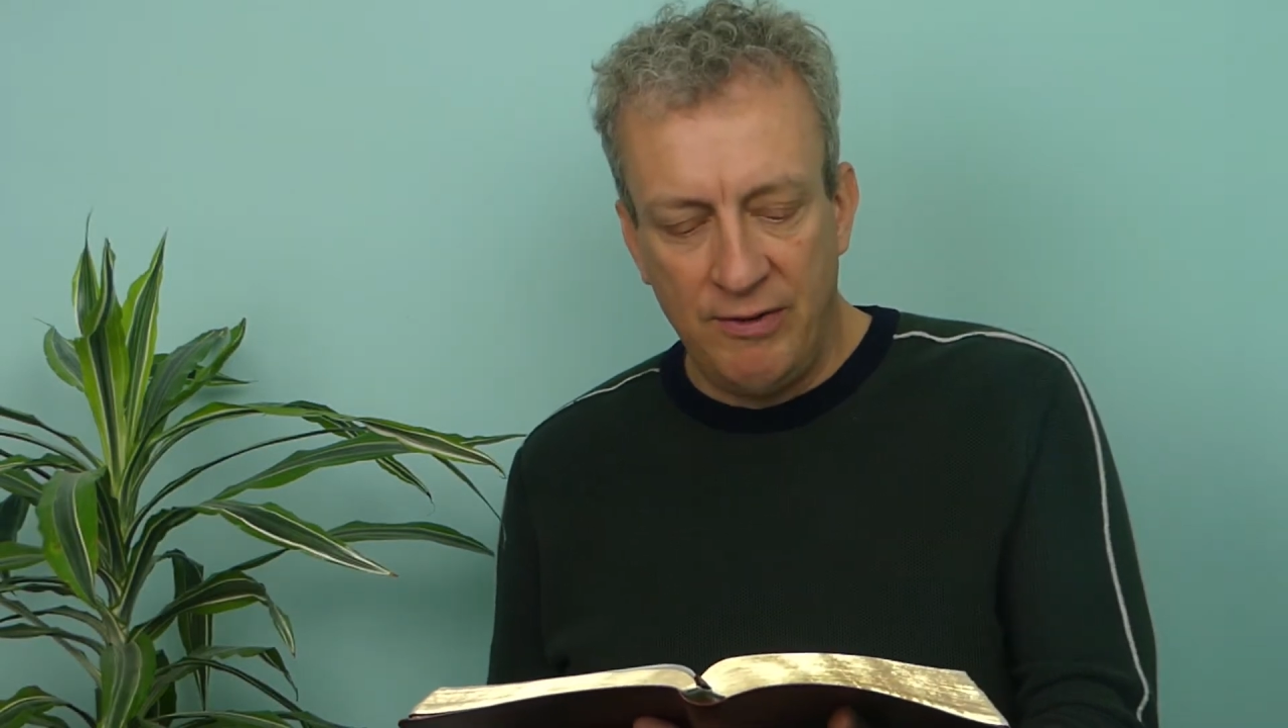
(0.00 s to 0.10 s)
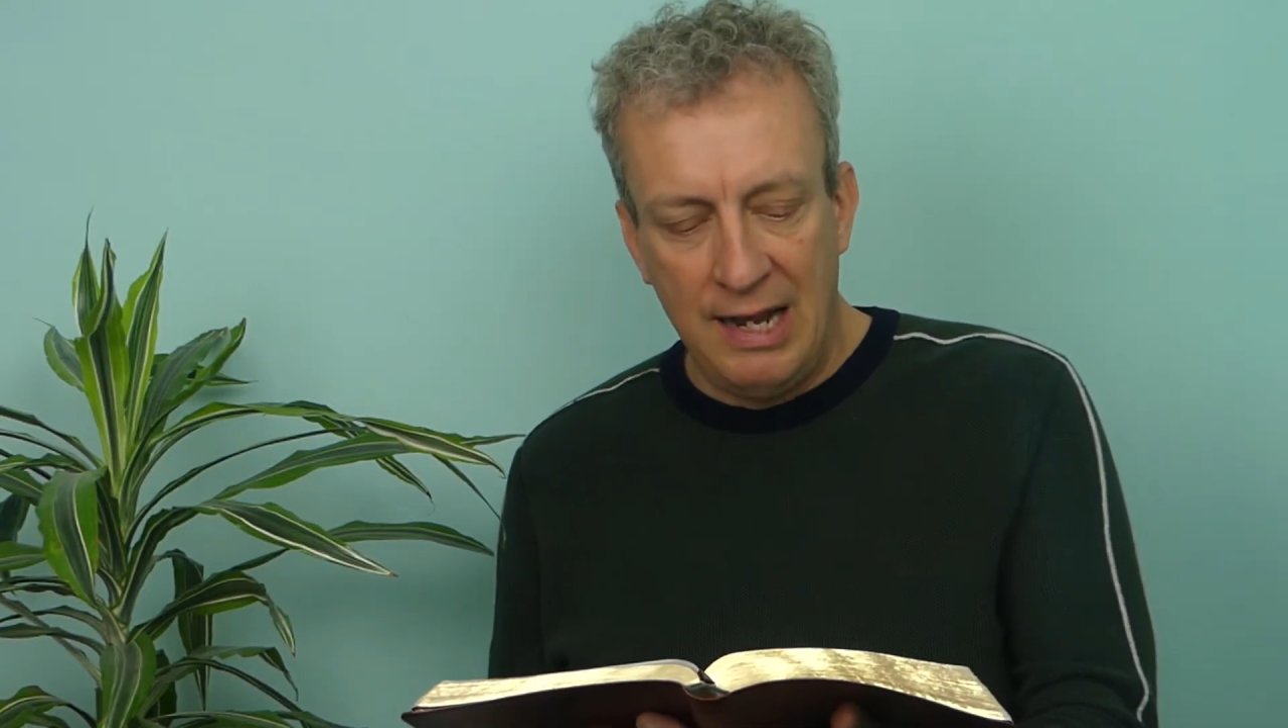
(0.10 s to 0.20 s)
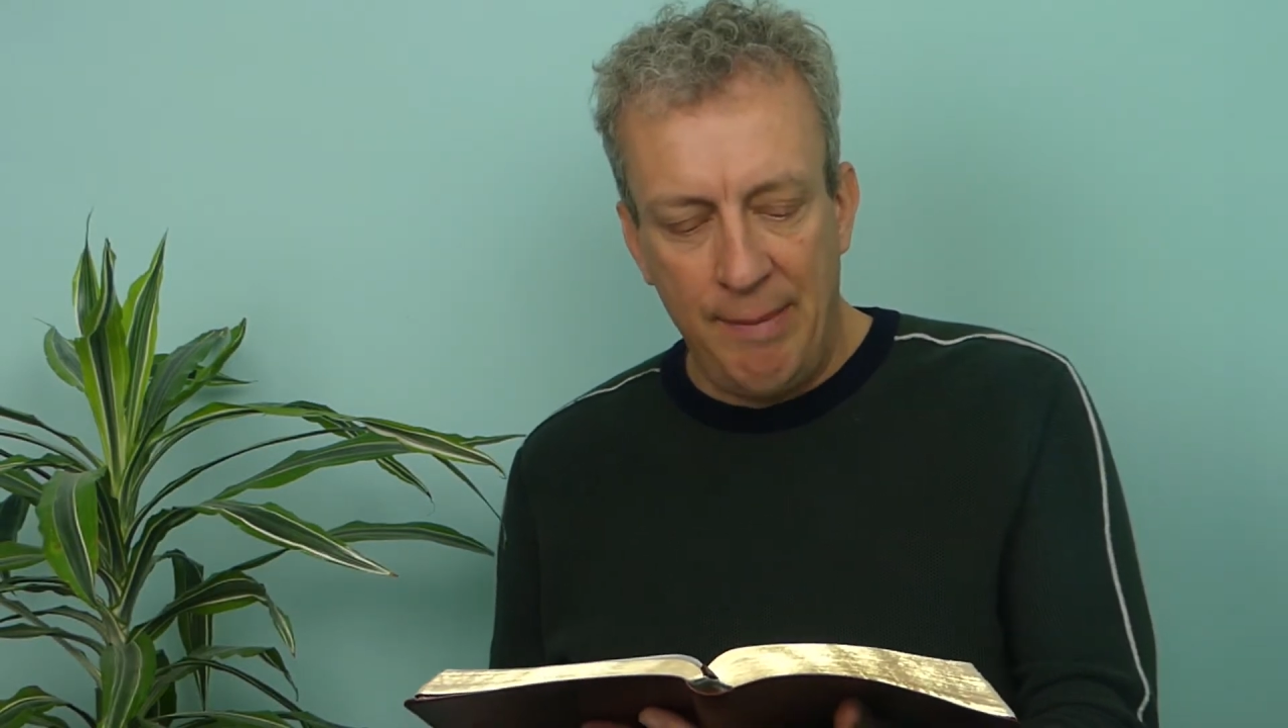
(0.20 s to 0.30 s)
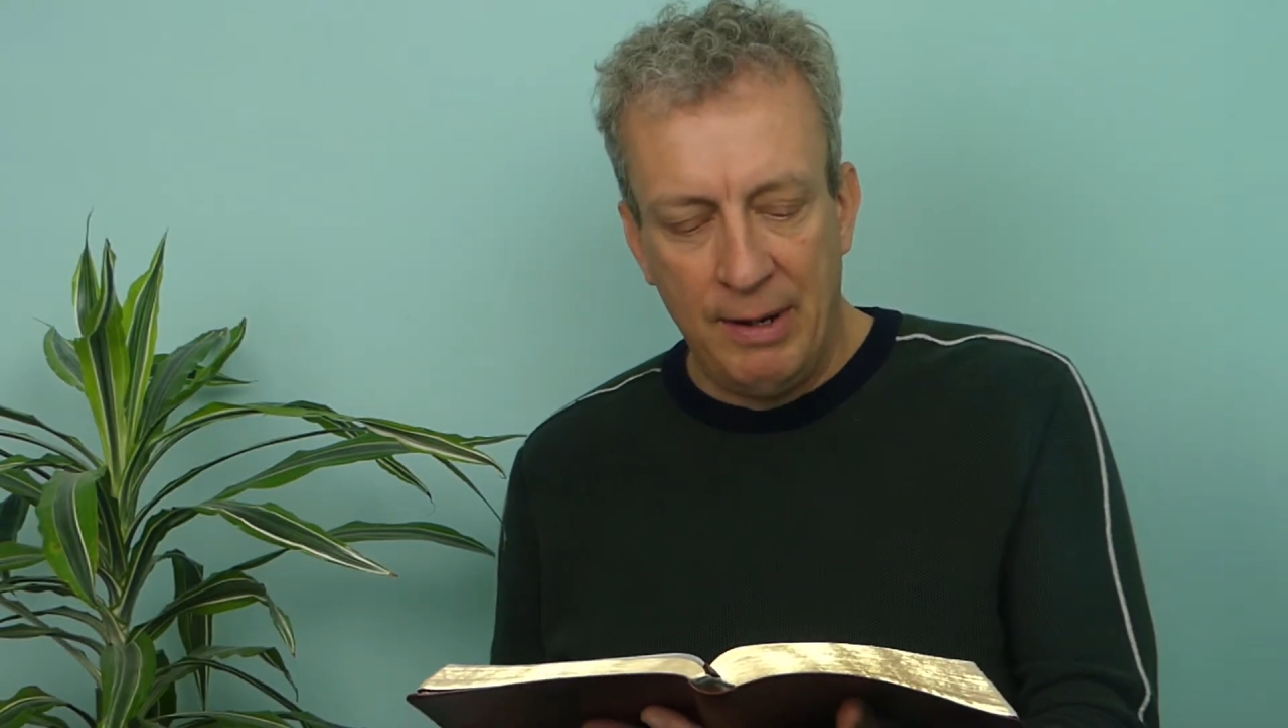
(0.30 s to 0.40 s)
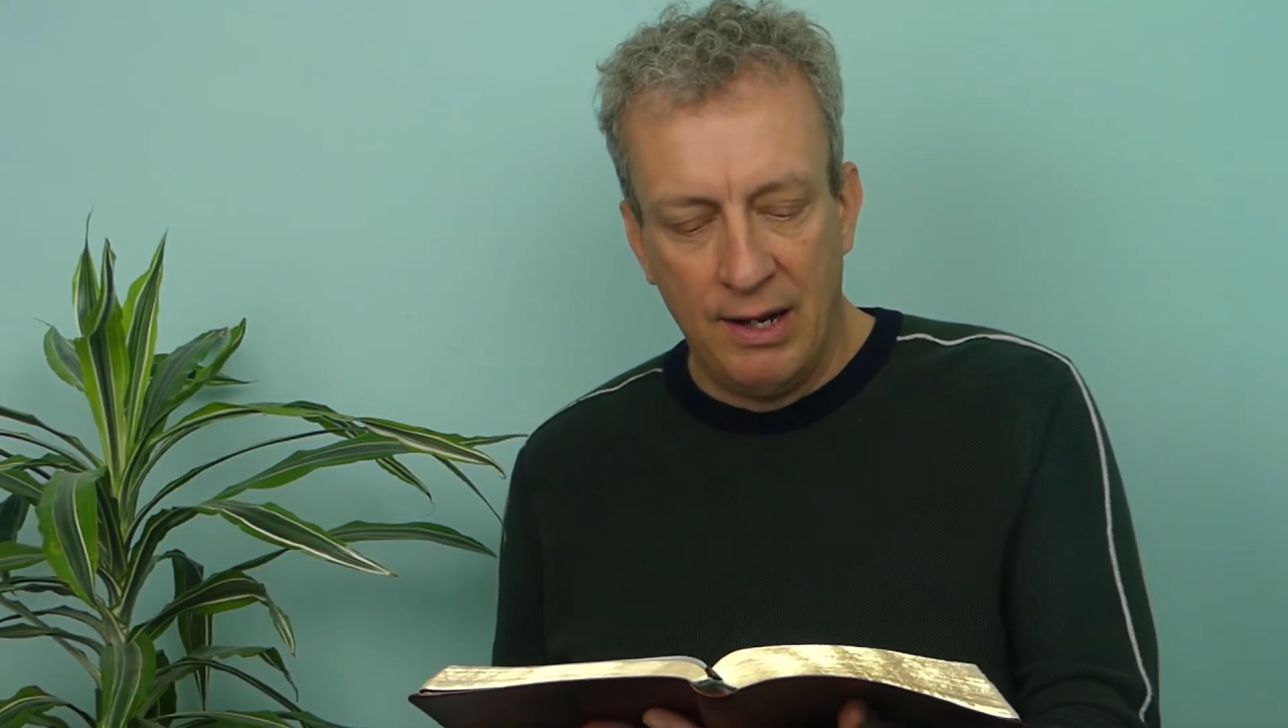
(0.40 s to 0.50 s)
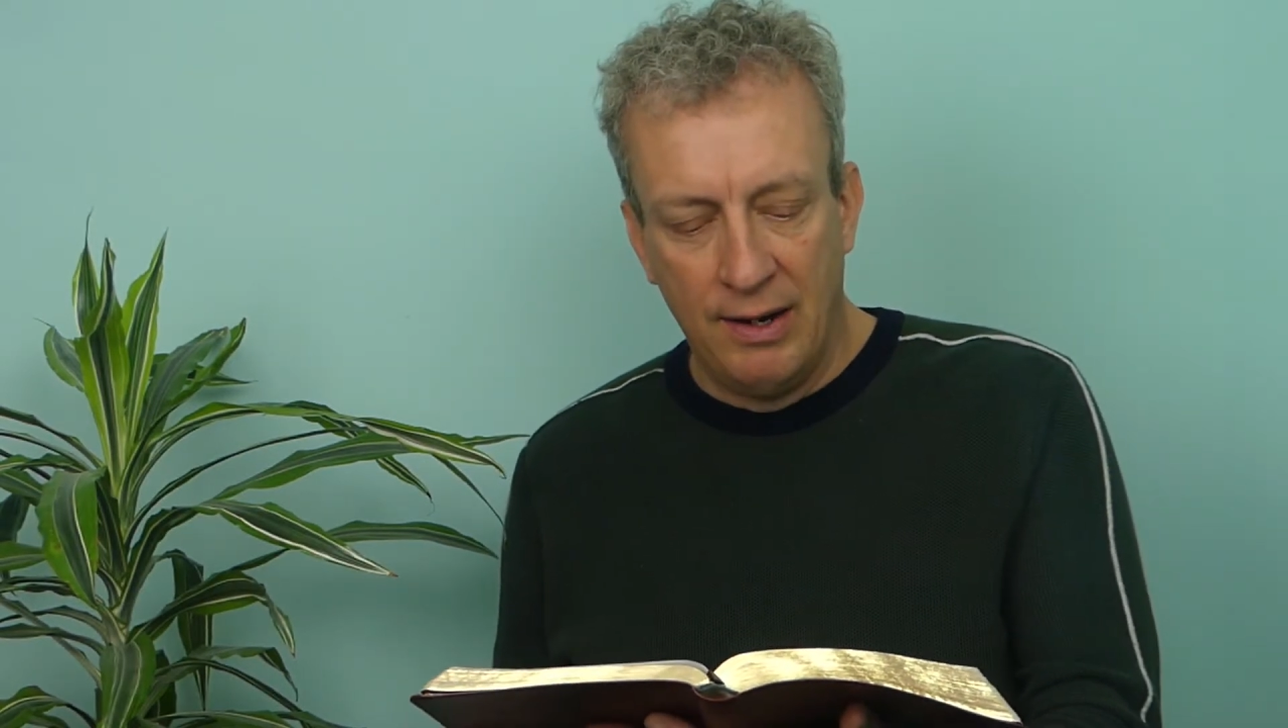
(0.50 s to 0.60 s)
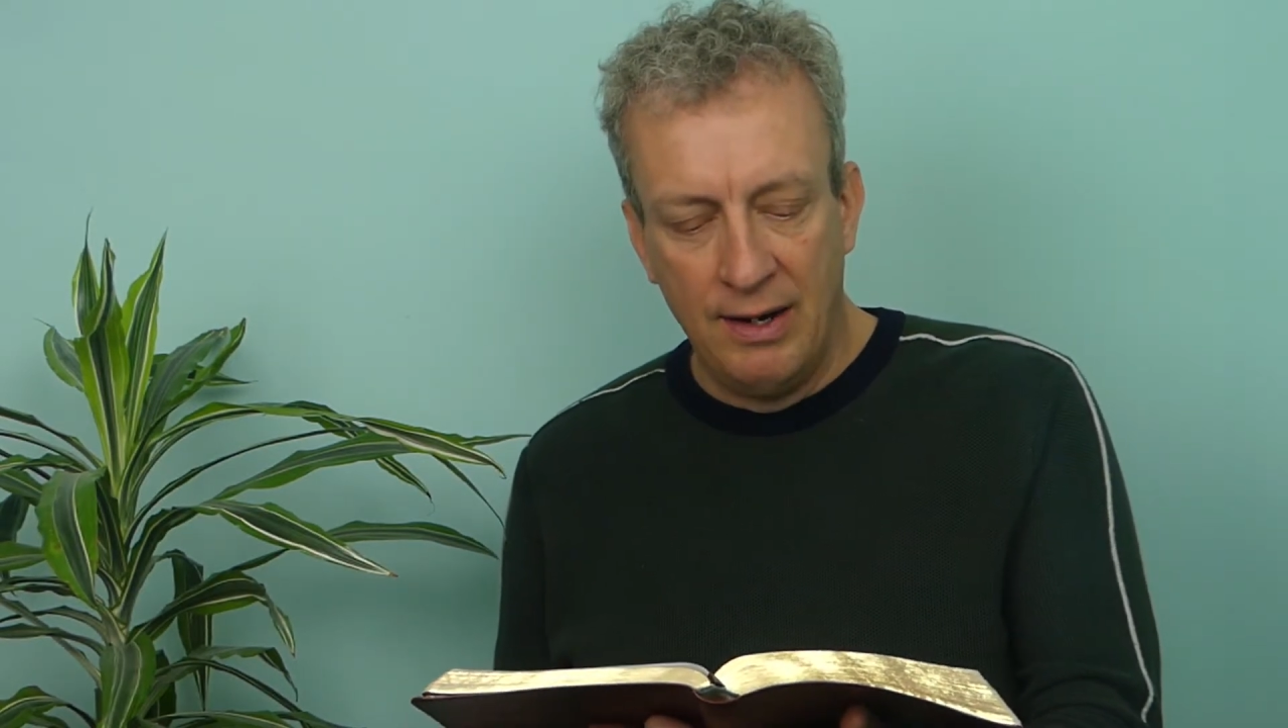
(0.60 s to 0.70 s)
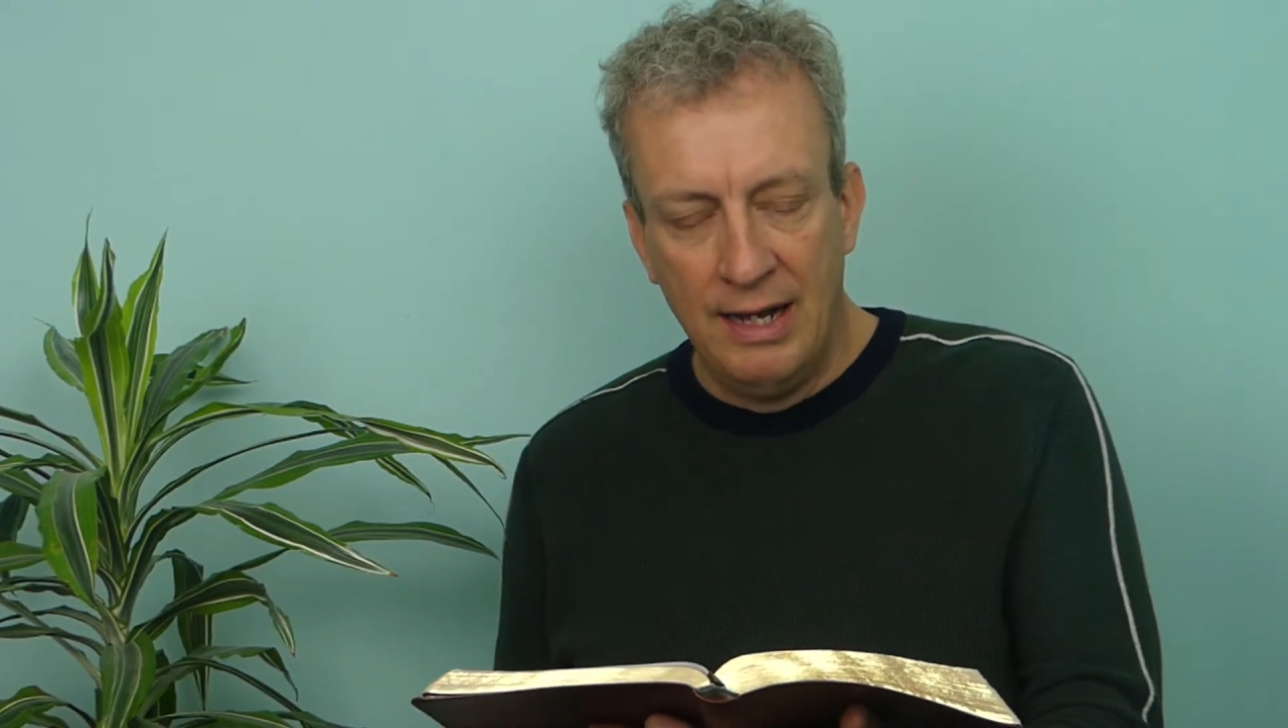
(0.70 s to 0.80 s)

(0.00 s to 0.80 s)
Lebanon.